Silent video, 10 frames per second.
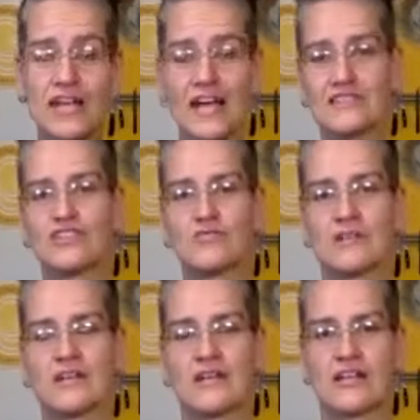as a human
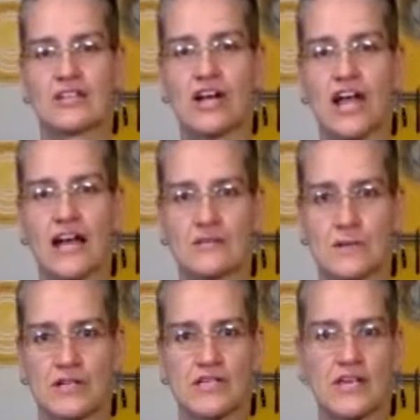connector
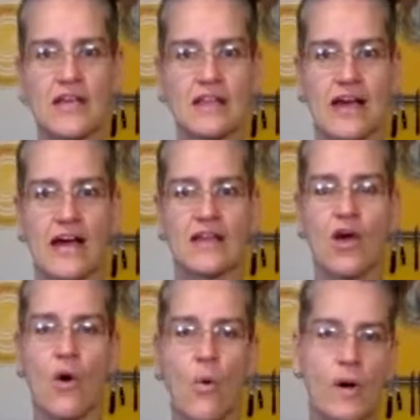expert that
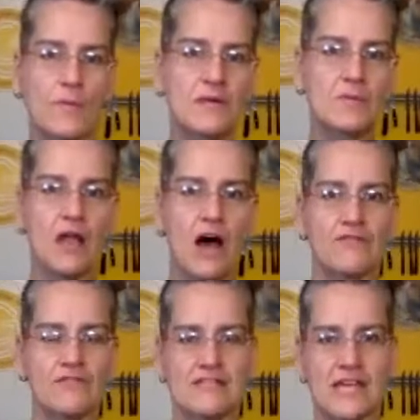what people
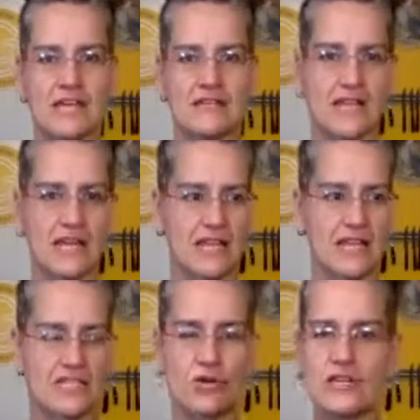often say is they, they
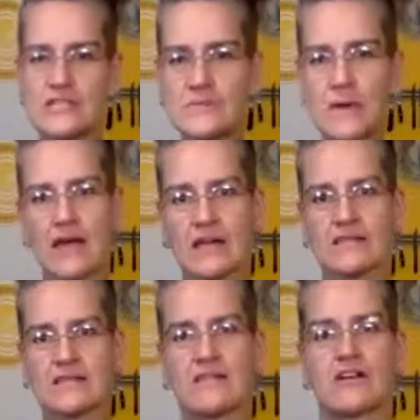don't expand
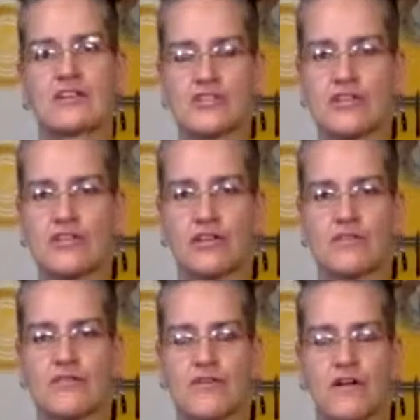their circle of,
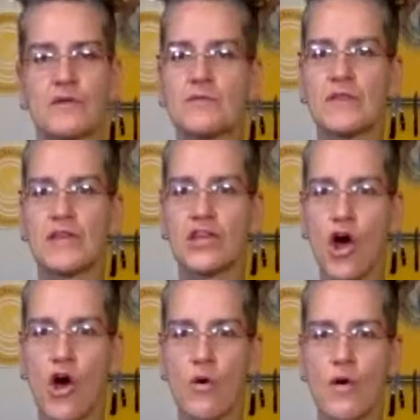of people they
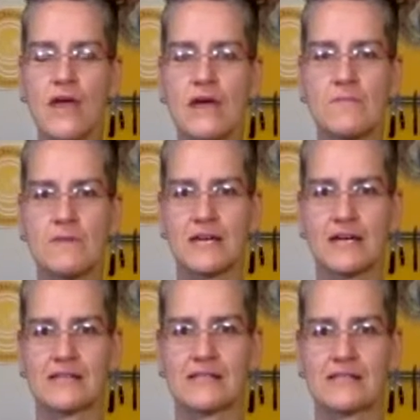know
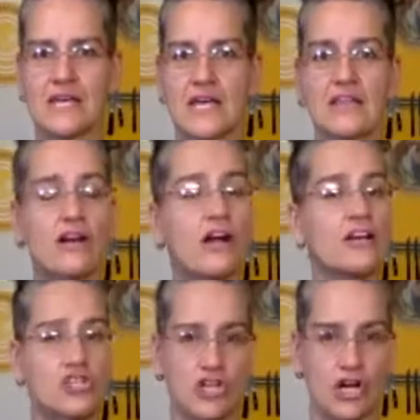because they're
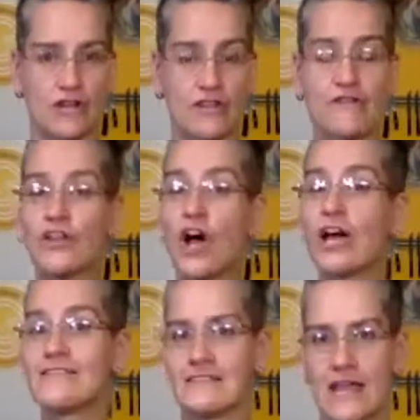unsure. They feel
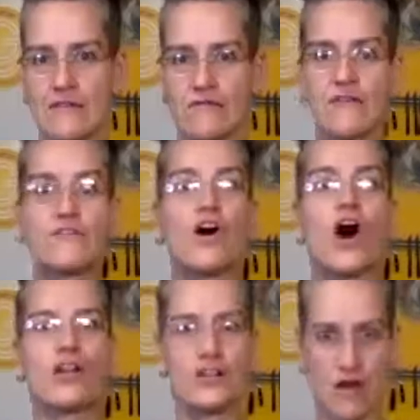unsafe. They feel
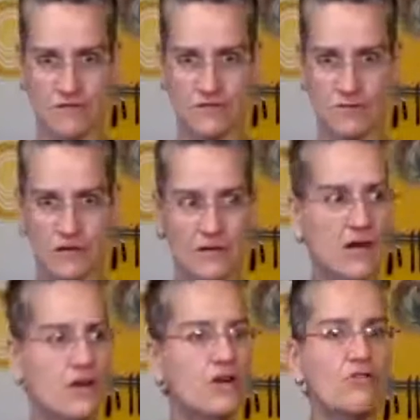uncomfortable.
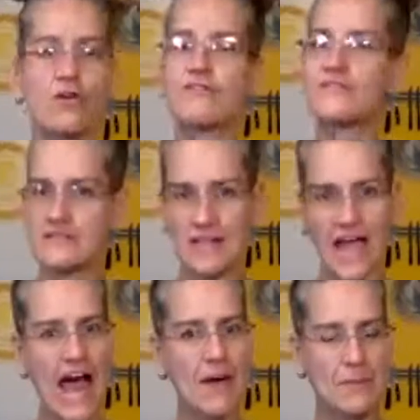Growth doesn't
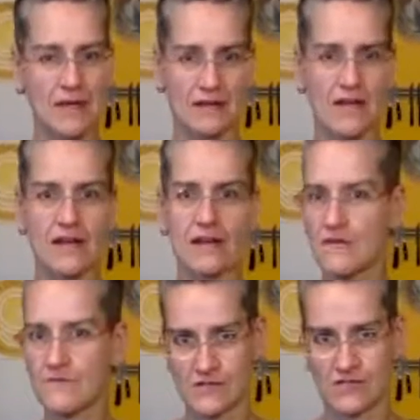happen in a
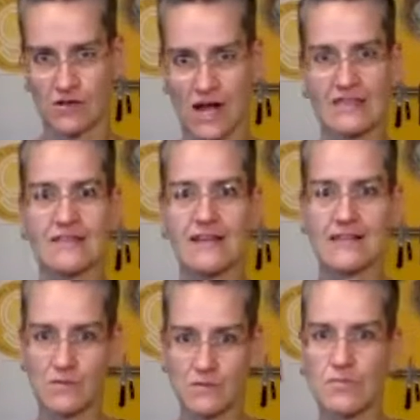comfort zone. I think that's
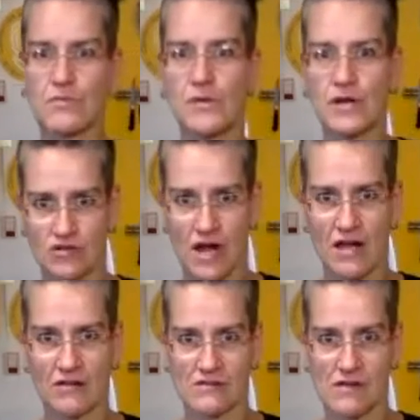with the Bermuda
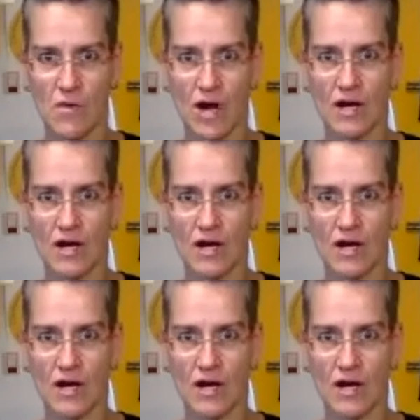Triangle somewhere